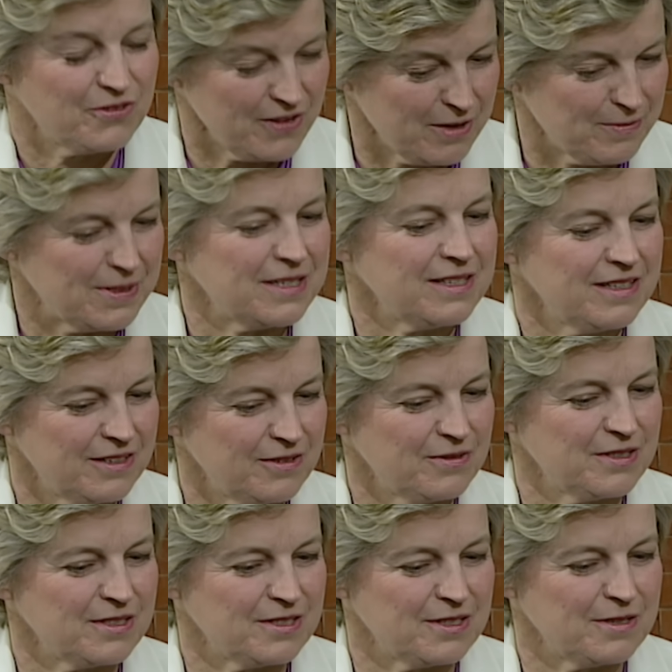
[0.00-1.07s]
Family. It
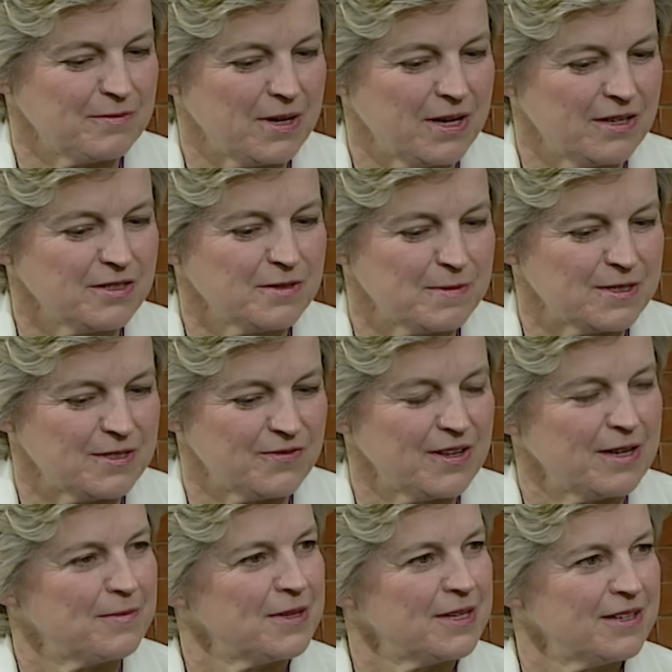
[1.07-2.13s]
was in my husband's
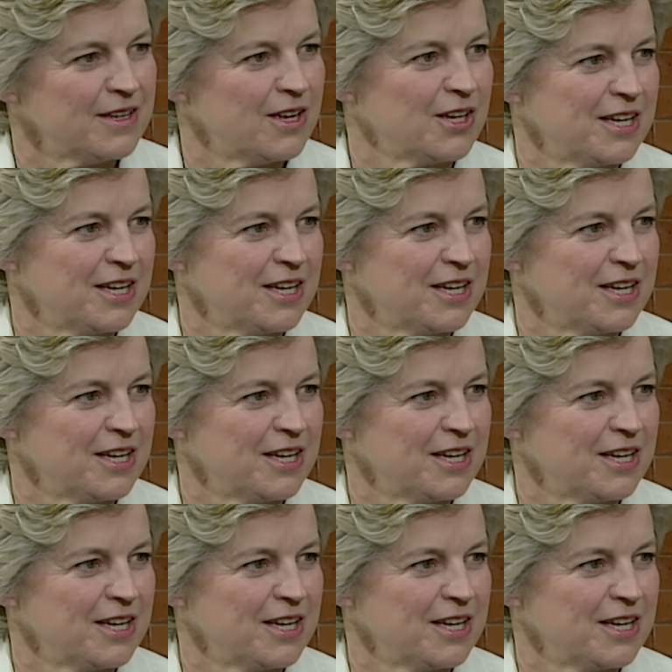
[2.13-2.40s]
family.